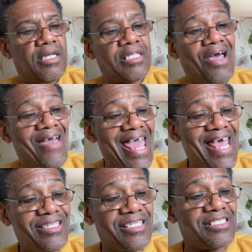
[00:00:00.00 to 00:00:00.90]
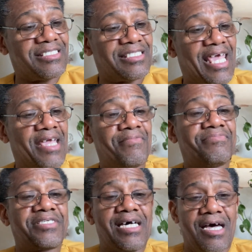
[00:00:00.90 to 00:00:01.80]
Now, at the same
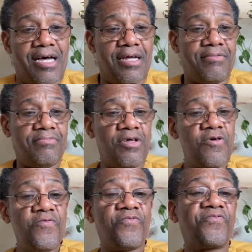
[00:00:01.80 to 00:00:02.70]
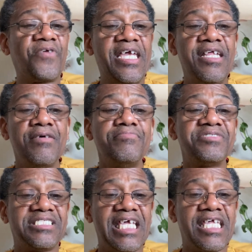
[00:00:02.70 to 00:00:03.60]
time,
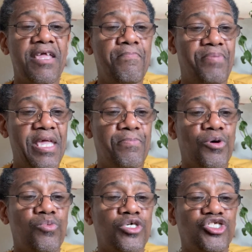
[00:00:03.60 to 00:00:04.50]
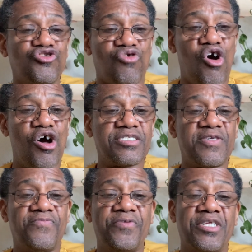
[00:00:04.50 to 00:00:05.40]
freedom-seeking people were drawn
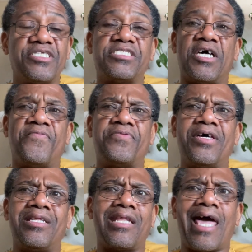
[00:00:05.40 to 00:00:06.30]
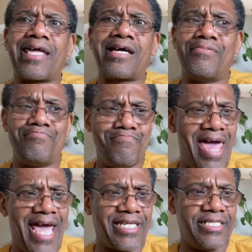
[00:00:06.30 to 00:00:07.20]
to Philadelphia like a
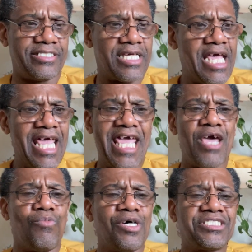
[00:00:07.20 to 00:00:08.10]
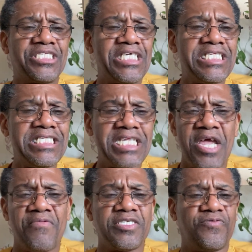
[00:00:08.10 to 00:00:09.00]
magnet. It was the
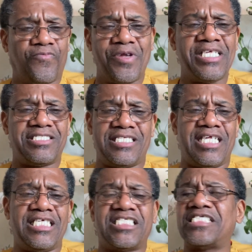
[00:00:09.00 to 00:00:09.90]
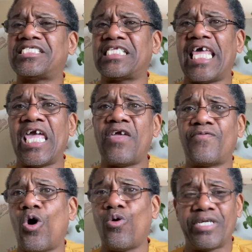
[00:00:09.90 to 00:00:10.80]
nearest free city to
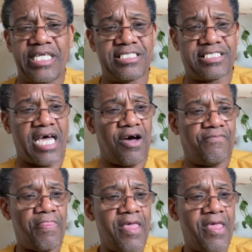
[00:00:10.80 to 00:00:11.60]
slave-holding South.